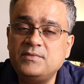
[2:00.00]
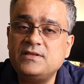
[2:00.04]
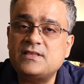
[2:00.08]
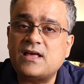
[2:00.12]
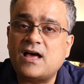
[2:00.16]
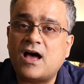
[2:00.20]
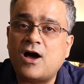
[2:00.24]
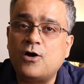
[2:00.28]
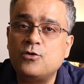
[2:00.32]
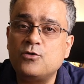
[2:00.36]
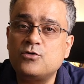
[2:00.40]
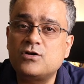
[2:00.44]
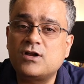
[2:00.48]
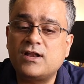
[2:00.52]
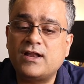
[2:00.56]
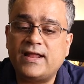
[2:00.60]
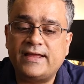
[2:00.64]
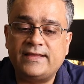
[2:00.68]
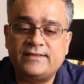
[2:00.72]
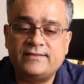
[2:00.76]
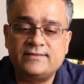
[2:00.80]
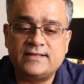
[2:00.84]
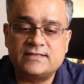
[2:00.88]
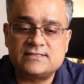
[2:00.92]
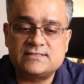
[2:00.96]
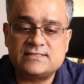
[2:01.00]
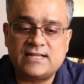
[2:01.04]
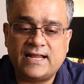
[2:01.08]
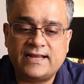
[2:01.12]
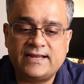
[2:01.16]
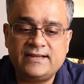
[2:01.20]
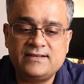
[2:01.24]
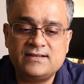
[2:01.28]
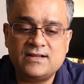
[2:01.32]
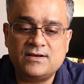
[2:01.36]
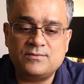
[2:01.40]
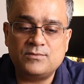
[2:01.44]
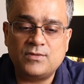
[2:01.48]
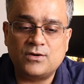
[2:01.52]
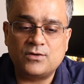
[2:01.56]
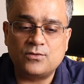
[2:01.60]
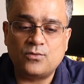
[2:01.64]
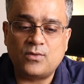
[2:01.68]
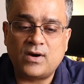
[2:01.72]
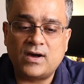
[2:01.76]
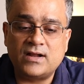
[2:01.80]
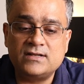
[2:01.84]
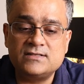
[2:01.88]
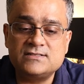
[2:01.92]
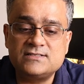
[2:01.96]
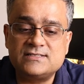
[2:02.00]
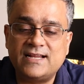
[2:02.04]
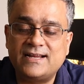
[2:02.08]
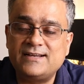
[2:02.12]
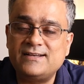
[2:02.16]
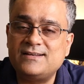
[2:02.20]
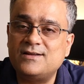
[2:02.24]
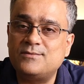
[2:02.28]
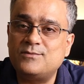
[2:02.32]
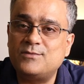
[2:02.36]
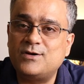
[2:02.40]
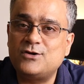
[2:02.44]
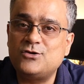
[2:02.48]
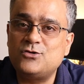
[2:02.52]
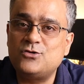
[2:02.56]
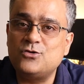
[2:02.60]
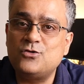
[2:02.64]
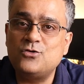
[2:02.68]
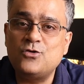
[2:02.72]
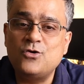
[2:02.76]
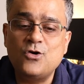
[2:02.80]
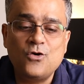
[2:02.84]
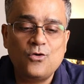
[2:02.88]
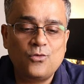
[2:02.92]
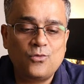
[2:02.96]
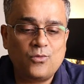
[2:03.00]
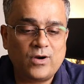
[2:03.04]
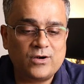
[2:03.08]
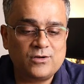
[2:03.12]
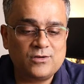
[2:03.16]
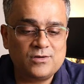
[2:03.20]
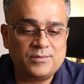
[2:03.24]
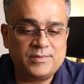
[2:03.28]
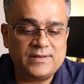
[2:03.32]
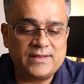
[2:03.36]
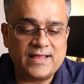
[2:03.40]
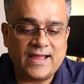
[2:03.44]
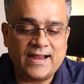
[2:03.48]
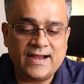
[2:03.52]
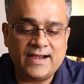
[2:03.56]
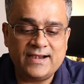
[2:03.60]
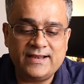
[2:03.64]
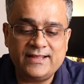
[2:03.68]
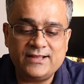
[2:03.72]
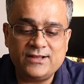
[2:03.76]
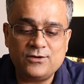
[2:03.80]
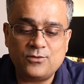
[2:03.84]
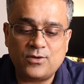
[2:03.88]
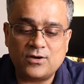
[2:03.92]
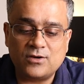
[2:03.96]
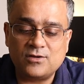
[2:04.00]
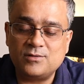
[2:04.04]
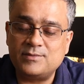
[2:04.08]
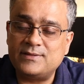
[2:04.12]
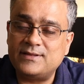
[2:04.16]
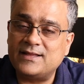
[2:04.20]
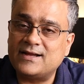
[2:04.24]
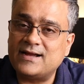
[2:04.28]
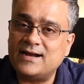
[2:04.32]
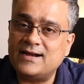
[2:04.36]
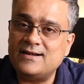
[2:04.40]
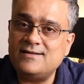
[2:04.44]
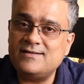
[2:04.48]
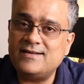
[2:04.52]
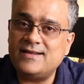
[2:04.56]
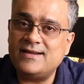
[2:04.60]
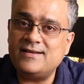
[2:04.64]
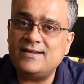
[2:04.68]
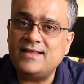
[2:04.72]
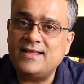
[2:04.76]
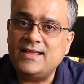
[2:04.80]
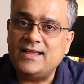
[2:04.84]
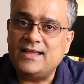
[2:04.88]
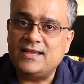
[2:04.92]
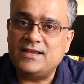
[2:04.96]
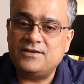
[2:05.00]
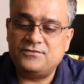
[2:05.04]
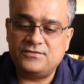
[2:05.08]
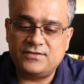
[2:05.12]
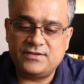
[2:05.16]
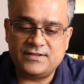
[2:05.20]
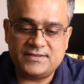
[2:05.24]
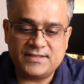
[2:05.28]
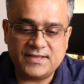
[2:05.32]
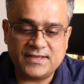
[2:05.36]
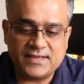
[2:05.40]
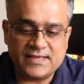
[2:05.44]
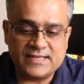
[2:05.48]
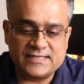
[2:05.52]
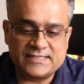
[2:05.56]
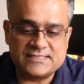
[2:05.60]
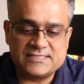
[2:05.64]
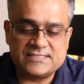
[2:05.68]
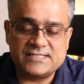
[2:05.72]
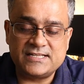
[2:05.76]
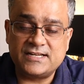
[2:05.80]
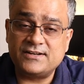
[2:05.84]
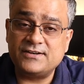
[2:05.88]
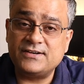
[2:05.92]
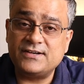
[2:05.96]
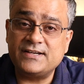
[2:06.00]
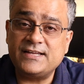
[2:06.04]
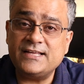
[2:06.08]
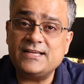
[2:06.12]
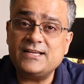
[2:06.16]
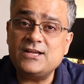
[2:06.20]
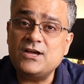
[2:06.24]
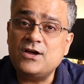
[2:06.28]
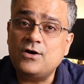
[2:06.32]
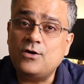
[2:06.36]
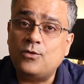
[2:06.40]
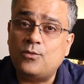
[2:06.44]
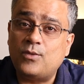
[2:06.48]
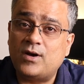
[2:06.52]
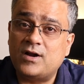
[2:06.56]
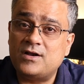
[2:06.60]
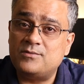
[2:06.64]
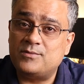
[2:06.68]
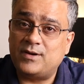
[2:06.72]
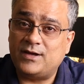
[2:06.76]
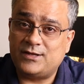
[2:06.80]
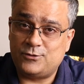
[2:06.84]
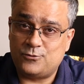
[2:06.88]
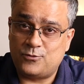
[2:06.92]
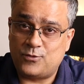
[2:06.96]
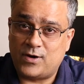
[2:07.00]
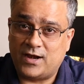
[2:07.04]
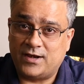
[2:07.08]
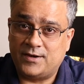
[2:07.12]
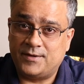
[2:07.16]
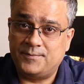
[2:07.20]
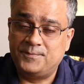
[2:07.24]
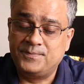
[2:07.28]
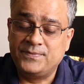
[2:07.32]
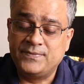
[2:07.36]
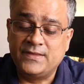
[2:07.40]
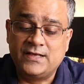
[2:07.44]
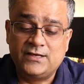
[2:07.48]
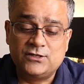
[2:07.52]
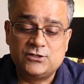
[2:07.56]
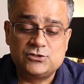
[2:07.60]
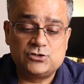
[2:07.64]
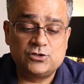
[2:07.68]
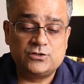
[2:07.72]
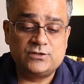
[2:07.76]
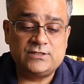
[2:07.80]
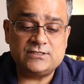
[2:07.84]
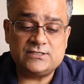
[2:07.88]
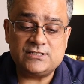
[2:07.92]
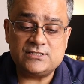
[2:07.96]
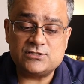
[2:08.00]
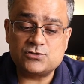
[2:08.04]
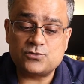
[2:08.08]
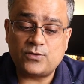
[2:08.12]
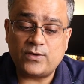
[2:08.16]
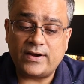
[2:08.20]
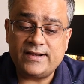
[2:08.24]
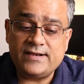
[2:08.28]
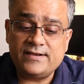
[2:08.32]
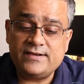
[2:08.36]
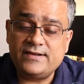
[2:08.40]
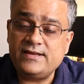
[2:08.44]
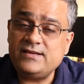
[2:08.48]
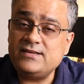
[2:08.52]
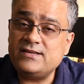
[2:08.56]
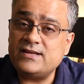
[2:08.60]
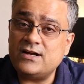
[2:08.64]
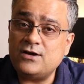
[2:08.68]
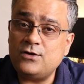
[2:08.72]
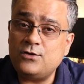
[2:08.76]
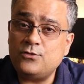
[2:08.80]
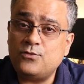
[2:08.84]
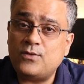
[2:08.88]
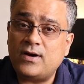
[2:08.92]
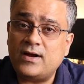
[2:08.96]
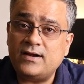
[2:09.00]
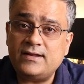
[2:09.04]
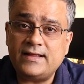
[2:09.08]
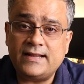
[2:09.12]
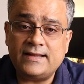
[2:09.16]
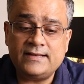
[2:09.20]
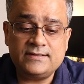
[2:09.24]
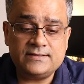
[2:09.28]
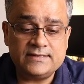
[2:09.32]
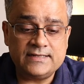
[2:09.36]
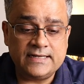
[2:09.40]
me the outline, that slide number one, slide number two, what will be the heading, what will be the content, everything it's generating one by one. So this is quite detailed one, and